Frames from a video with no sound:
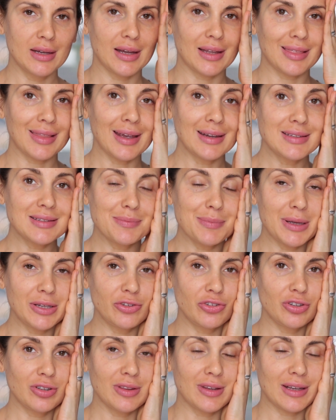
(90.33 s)
I'd like to
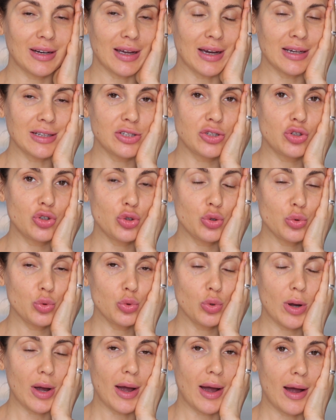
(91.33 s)
mention that I
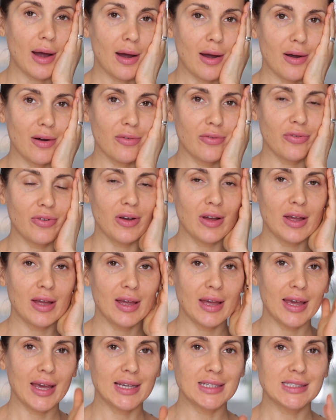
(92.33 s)
do have
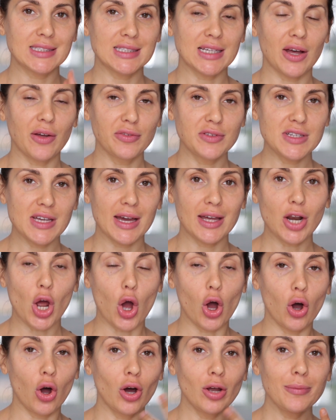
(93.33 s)
a self-tan
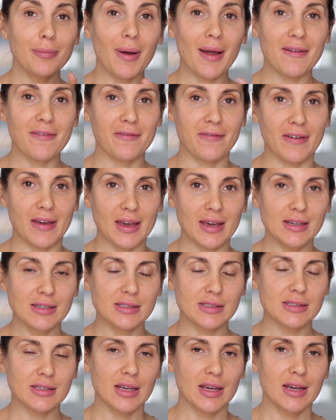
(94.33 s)
on my
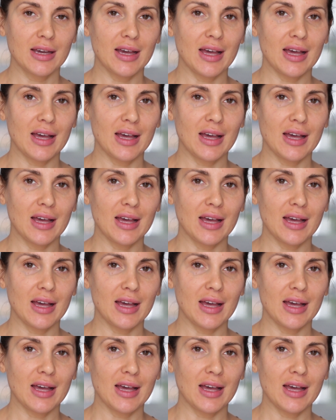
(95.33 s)
face.